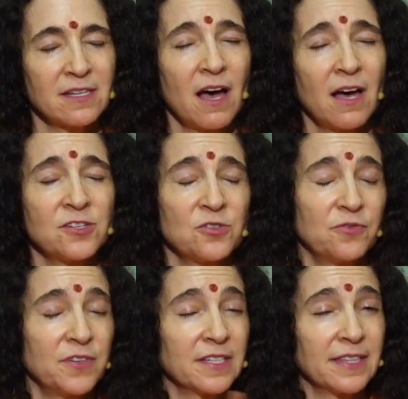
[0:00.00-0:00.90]
God, you
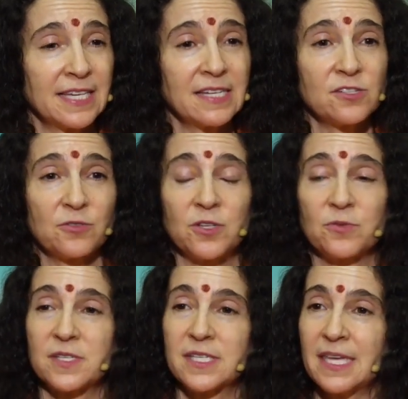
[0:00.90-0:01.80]
feel this, or you
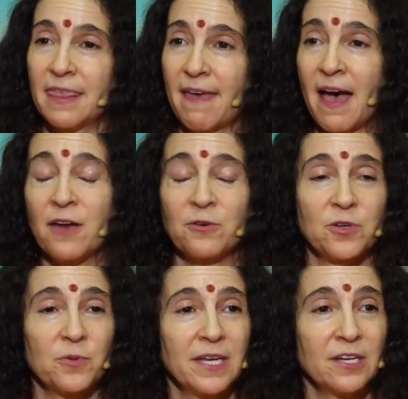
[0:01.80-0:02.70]
see that, or
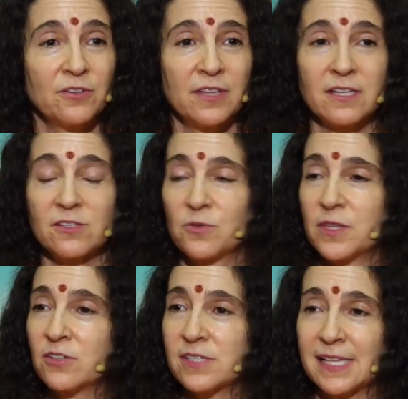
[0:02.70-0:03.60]
you hear this, or
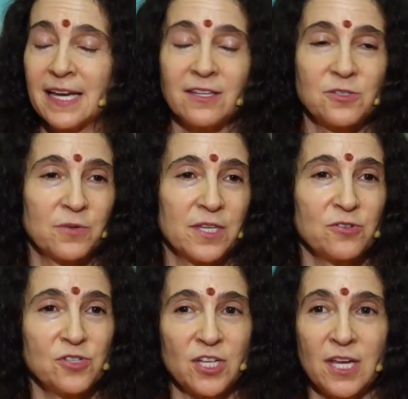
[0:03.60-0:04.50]
there's lights, or
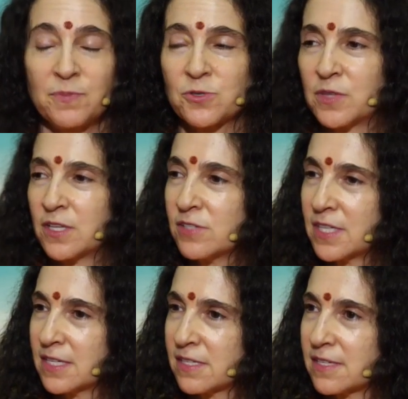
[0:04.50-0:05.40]
there's shapes, or there's
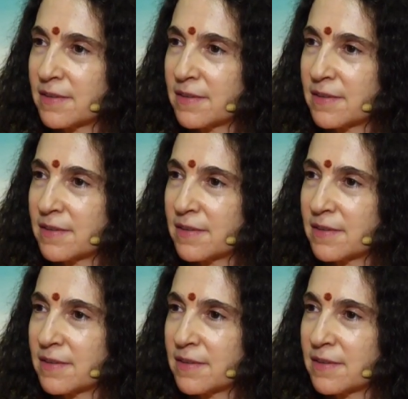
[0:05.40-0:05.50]
this?